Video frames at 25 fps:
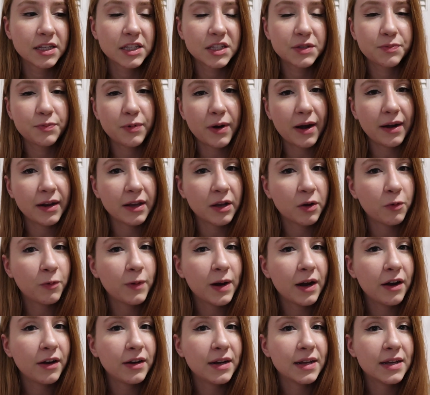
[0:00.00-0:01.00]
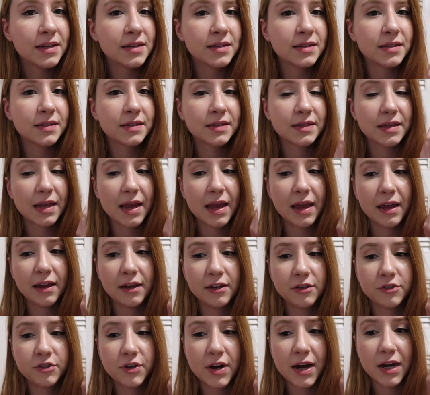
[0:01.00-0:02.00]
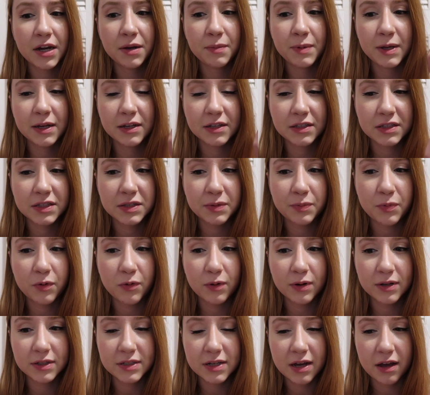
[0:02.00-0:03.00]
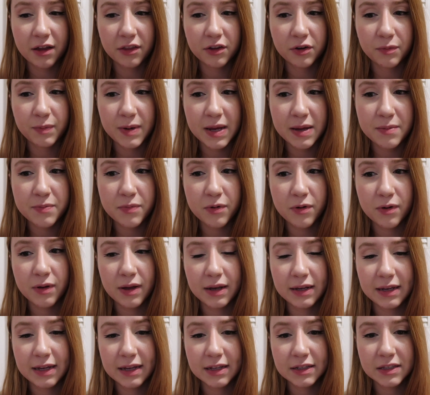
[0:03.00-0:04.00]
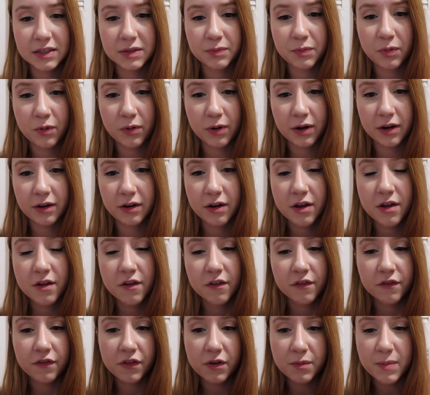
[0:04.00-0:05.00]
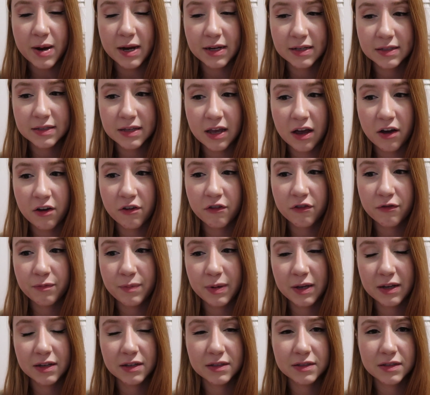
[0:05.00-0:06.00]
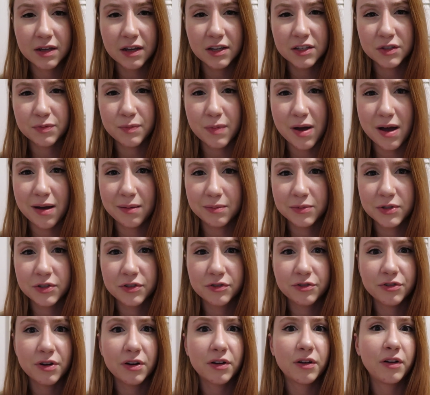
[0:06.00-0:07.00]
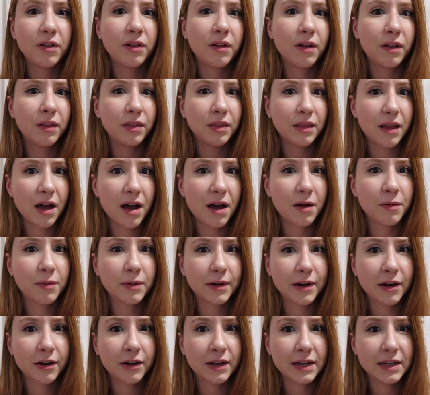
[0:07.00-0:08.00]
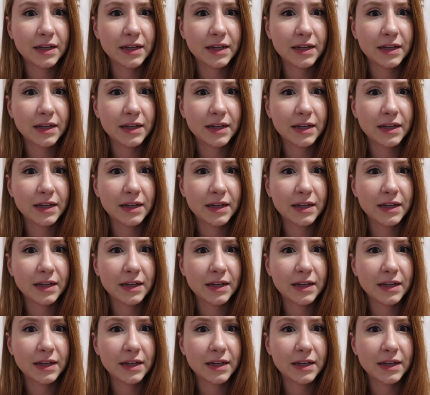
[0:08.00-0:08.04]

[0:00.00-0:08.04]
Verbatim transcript: spreading awareness and trying to be a support to other people and get support for myself, because us moms struggle a lot when our